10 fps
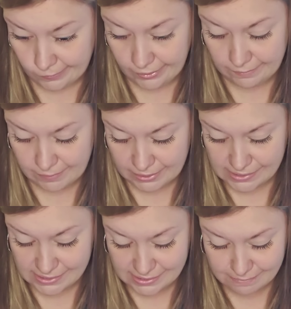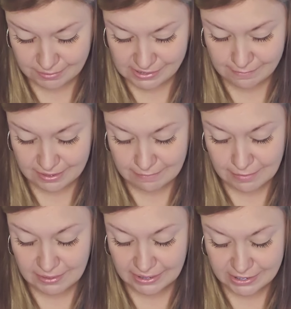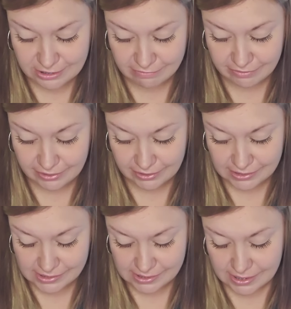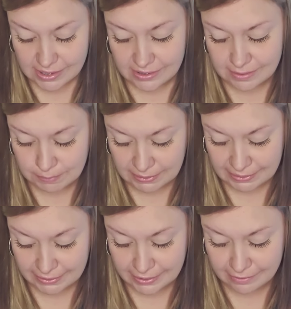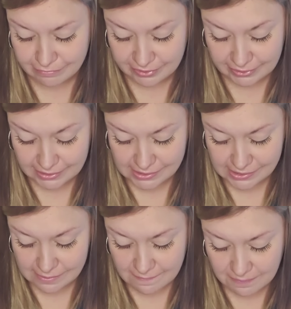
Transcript: All right, Pisces. But somebody may be catching feelings. The player caught feelings.